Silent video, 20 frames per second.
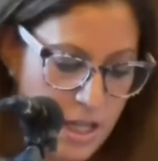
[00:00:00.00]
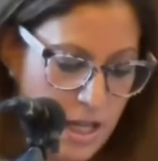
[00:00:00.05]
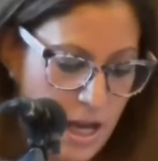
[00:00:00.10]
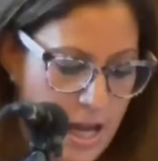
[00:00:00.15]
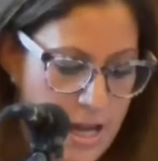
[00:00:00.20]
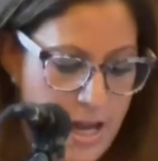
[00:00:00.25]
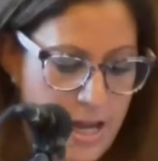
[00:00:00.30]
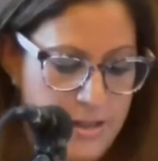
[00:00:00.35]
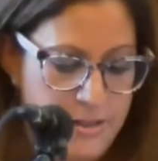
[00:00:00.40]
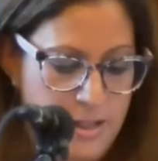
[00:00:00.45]

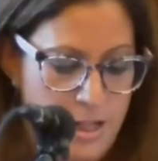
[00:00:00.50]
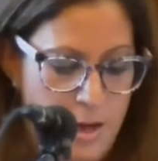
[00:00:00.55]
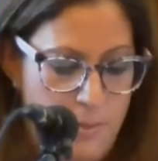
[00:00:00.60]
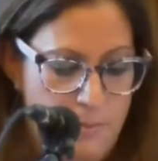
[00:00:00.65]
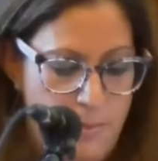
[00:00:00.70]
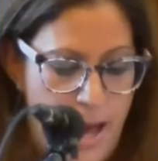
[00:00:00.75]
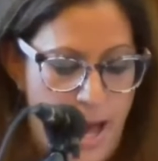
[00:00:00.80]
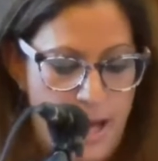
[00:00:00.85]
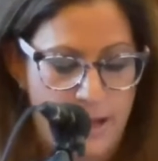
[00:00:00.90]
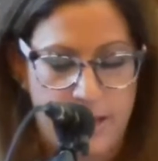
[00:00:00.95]
I ended up
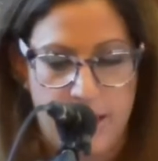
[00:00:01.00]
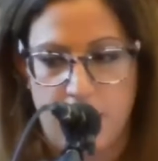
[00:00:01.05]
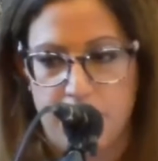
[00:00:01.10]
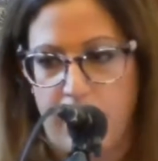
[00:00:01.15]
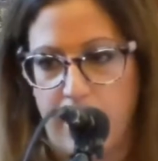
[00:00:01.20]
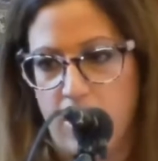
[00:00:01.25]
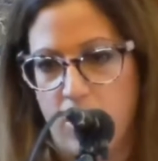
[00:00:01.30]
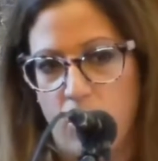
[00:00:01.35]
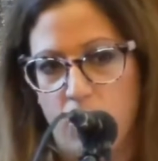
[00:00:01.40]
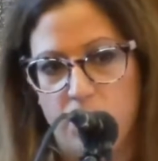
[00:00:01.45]
back in
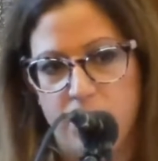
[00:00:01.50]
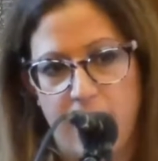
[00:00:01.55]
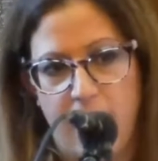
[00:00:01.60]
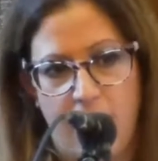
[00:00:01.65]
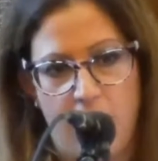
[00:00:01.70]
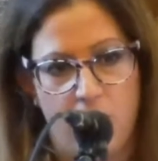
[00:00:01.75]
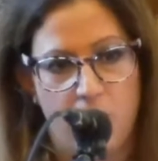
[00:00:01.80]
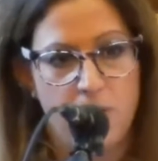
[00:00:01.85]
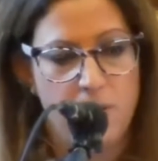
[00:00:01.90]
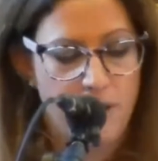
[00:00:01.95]
my
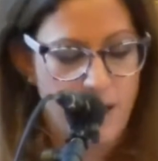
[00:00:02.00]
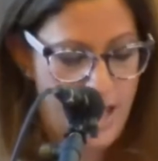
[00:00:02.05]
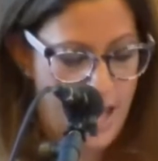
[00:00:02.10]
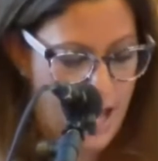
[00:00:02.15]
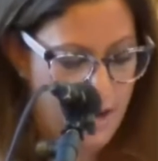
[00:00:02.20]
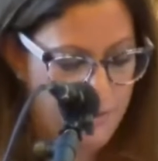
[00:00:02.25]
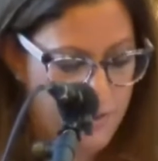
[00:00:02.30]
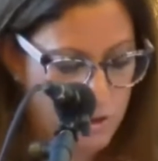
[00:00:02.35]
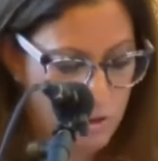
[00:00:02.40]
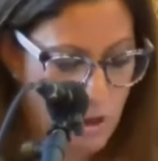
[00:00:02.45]
hometown
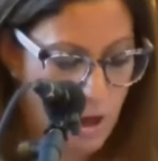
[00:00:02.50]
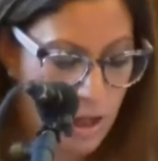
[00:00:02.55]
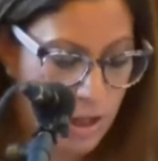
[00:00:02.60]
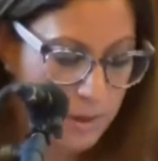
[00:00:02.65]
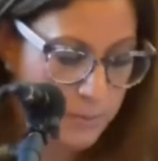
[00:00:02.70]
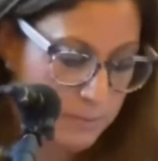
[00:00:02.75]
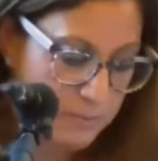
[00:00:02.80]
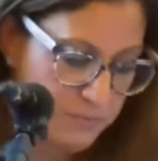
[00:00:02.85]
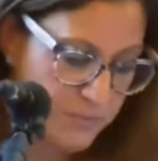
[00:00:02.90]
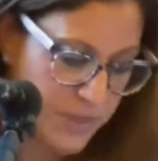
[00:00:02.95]
after all.
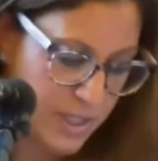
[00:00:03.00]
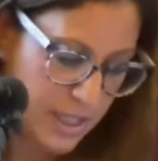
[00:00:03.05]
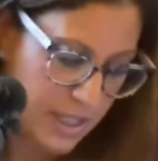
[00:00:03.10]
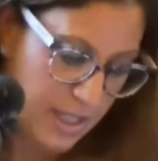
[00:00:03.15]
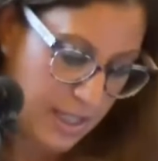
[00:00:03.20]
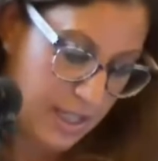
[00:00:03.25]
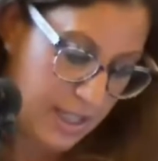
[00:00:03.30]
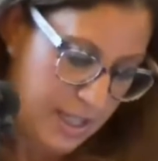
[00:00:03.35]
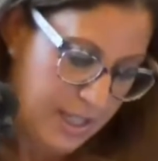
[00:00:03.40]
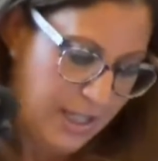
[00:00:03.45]

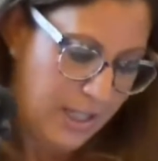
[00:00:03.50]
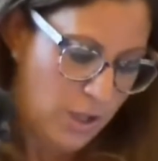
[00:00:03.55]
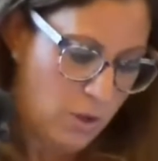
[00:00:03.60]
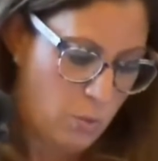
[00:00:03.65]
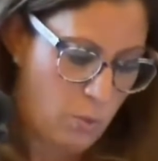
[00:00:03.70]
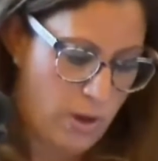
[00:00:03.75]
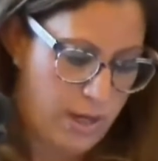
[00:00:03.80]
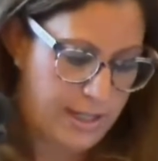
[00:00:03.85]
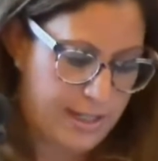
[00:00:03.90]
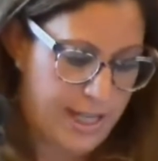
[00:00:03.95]

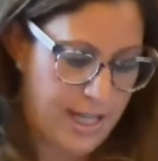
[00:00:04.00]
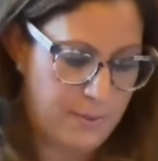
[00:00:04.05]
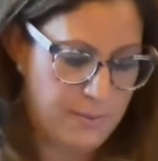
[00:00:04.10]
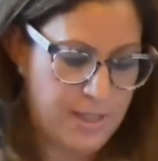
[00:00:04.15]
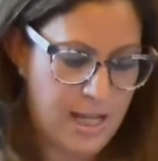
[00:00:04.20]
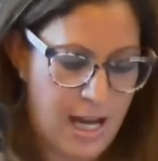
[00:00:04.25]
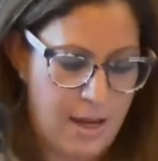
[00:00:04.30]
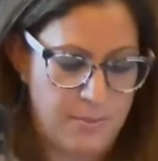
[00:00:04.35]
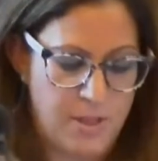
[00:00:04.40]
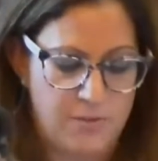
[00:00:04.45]
When it came
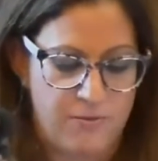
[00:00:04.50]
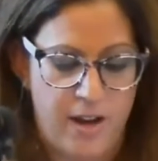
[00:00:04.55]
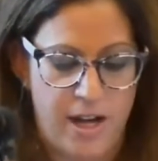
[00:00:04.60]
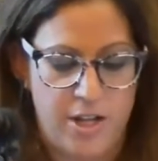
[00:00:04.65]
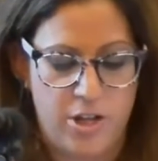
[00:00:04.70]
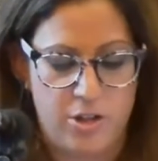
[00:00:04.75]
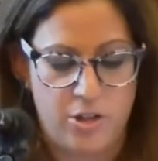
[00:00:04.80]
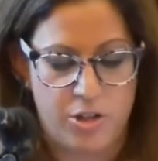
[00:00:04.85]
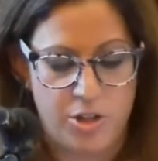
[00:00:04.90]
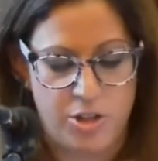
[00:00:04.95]
time to find
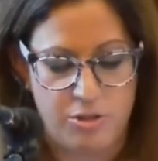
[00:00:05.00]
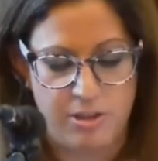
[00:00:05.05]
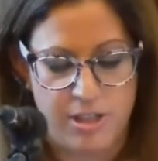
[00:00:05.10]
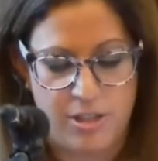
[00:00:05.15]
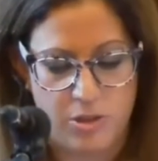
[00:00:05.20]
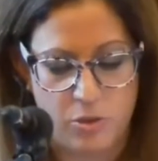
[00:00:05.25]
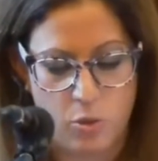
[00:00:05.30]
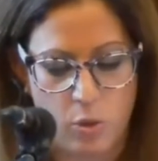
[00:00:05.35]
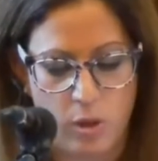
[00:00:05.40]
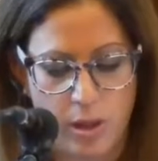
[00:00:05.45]
a nursery
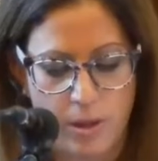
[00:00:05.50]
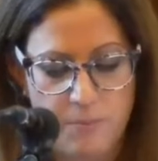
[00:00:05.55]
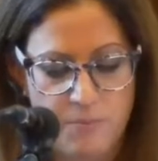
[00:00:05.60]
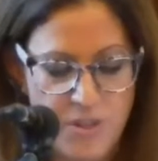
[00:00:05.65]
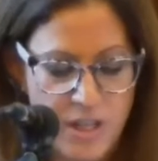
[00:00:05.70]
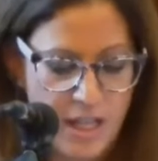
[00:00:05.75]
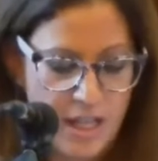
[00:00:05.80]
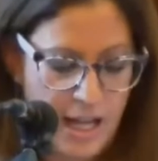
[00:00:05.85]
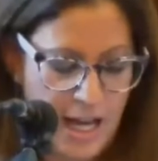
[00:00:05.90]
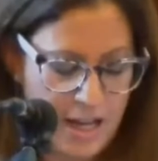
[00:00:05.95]
school,
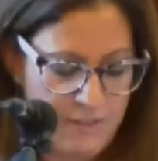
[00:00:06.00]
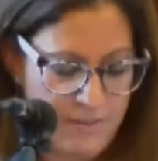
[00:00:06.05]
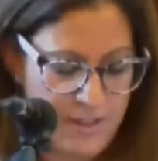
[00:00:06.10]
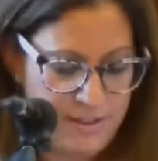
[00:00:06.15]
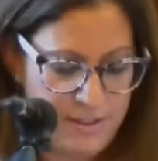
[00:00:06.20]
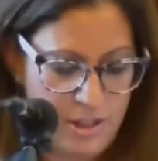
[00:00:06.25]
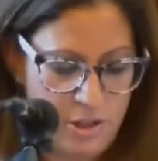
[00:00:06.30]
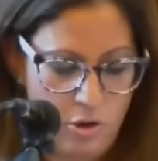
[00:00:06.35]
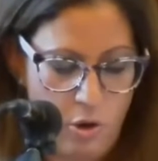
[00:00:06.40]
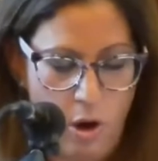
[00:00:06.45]
I
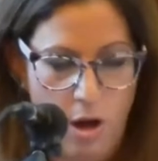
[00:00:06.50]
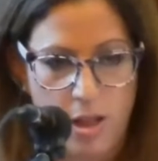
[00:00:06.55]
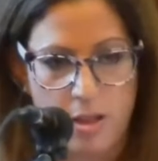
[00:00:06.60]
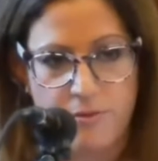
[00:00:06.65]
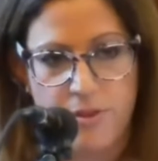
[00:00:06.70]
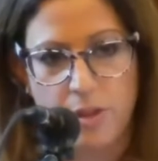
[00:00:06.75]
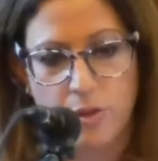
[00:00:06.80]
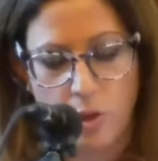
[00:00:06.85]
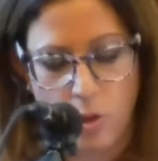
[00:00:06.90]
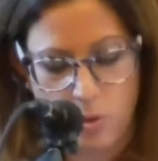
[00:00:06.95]
visited all
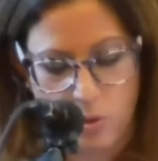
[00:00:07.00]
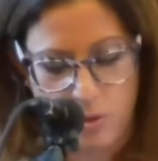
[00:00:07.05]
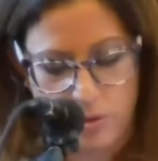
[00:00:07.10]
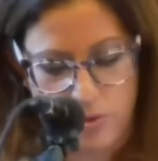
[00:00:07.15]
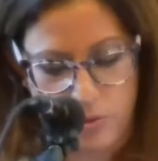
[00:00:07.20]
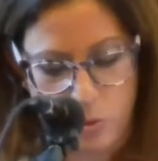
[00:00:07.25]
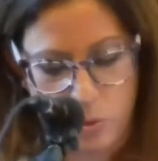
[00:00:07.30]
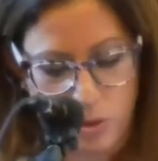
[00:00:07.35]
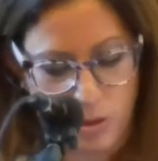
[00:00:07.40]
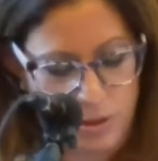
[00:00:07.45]
of the local
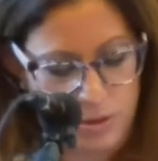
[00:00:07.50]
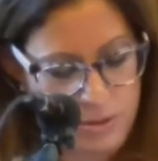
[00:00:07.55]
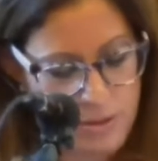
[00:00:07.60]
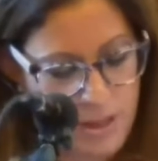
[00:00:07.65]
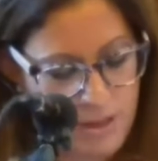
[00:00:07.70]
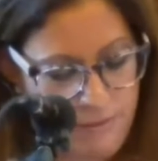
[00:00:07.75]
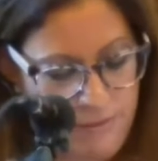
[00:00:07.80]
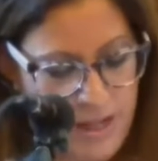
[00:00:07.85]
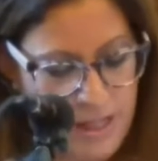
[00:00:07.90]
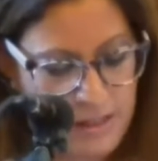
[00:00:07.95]
schools,
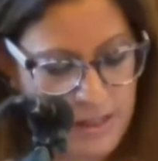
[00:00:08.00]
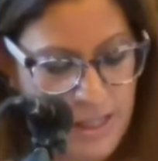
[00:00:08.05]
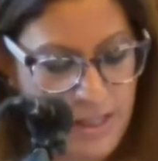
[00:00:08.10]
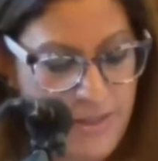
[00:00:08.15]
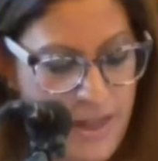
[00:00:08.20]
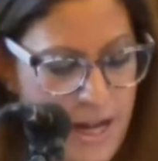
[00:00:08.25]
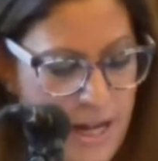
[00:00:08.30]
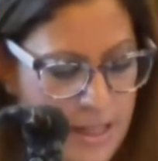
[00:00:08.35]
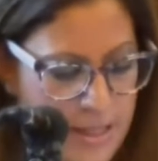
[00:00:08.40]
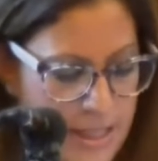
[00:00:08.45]
feeling
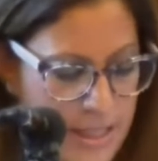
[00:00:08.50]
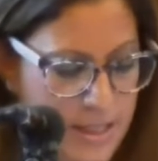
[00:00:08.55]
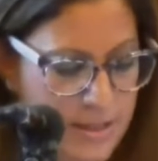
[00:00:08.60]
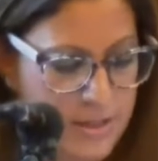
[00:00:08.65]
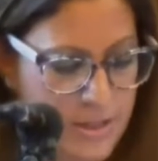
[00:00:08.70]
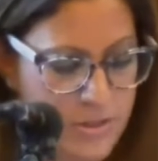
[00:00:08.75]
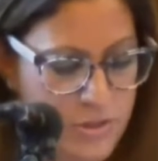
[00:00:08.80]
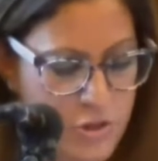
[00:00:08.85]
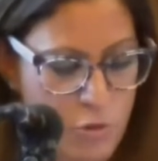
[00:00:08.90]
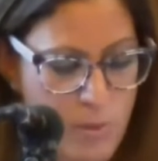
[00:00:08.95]
that I needed
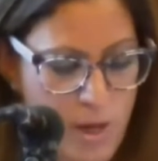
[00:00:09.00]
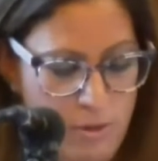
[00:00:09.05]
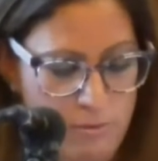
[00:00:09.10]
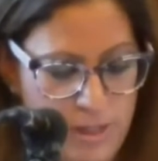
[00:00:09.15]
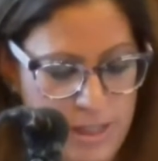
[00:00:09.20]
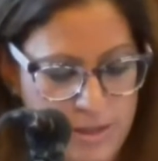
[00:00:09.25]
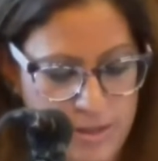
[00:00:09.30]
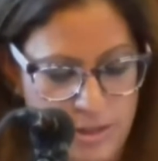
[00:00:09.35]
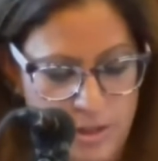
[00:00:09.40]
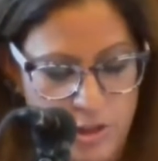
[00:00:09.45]
to do my
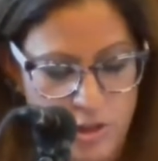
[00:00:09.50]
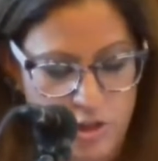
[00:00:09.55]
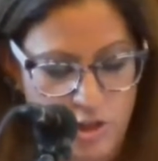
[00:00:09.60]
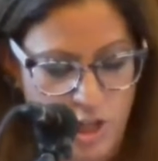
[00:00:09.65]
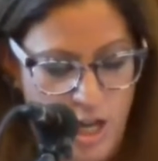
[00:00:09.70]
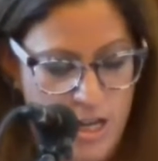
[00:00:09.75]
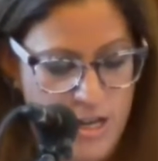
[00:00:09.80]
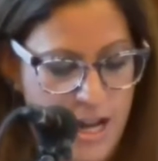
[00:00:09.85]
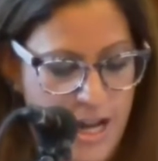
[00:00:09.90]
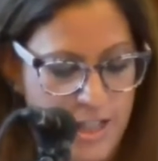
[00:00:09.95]
research
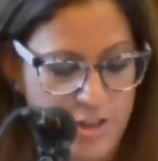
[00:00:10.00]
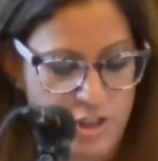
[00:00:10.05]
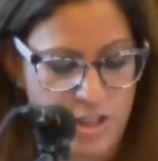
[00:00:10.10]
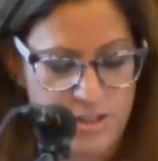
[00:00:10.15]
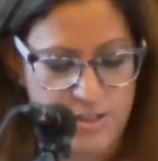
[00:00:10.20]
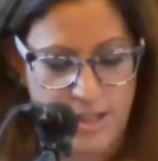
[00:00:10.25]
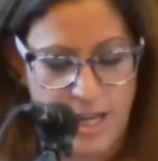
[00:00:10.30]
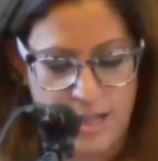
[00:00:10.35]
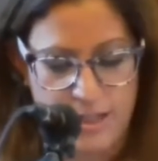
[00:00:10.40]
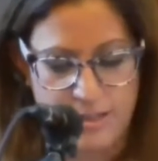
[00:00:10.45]
and not
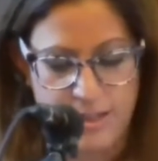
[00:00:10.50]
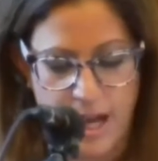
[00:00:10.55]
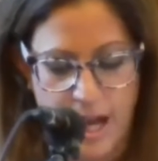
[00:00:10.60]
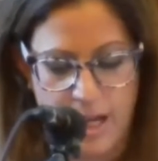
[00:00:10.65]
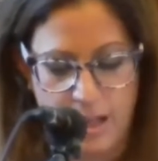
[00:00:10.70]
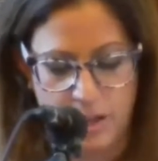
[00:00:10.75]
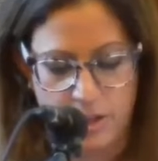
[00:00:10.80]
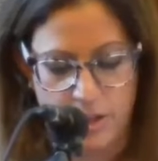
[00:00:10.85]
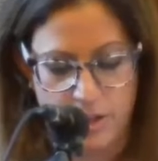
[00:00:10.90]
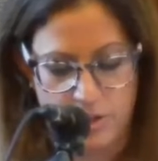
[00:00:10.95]
just send
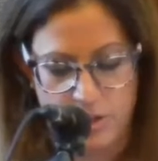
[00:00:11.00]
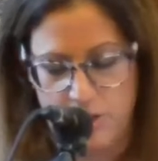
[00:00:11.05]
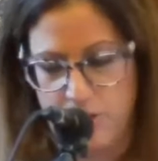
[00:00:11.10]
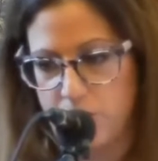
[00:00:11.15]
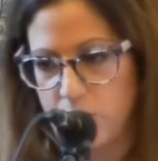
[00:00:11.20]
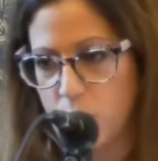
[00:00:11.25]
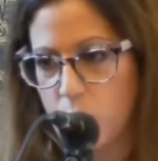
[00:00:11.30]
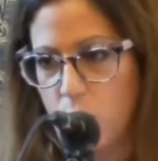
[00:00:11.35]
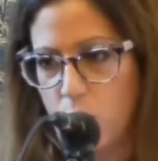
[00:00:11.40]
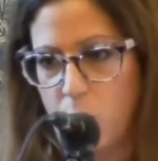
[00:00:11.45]
Tyler to the
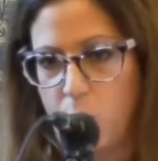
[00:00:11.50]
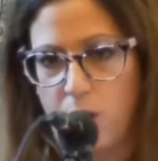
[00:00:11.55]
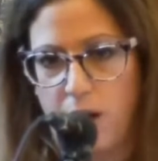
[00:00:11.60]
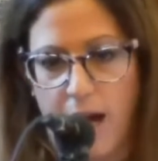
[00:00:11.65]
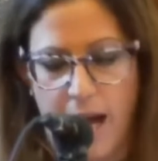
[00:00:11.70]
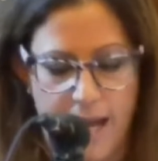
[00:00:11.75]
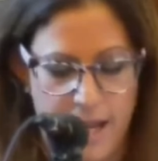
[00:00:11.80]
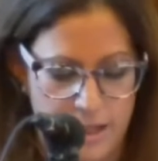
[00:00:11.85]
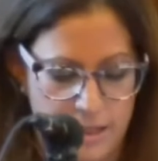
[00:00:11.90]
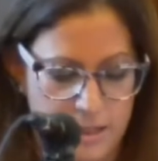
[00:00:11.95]
school where
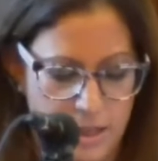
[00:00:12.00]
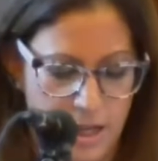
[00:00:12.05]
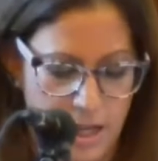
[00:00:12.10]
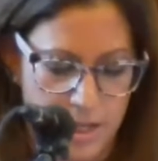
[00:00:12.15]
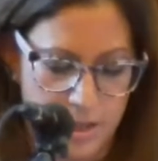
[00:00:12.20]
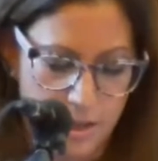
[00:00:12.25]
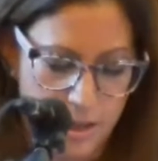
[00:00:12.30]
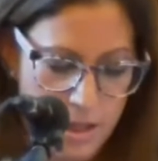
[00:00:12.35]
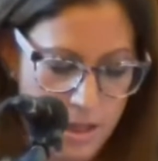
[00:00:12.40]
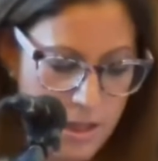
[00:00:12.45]
I had gone.